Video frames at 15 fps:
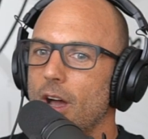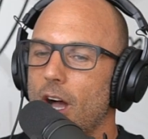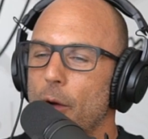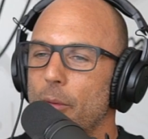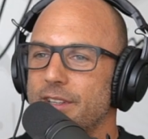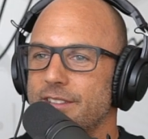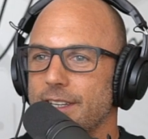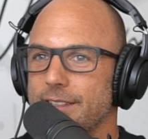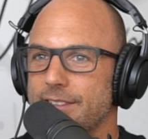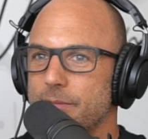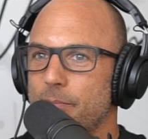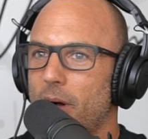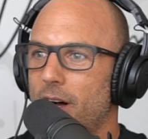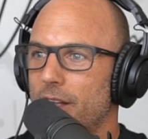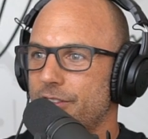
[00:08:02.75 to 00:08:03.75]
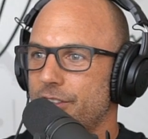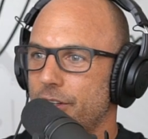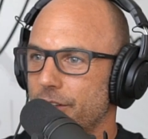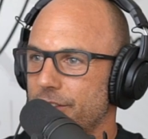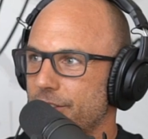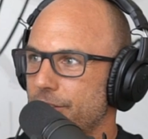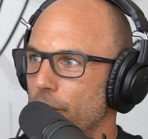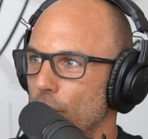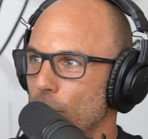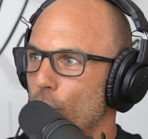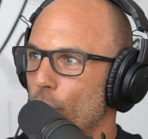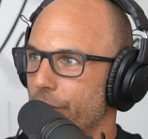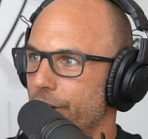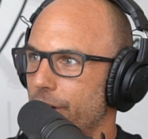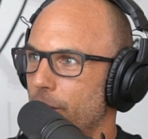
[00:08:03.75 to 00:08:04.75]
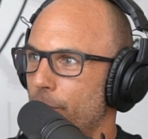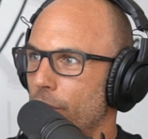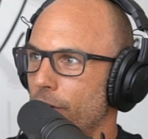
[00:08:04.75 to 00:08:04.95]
I would say sponsored snowboarder,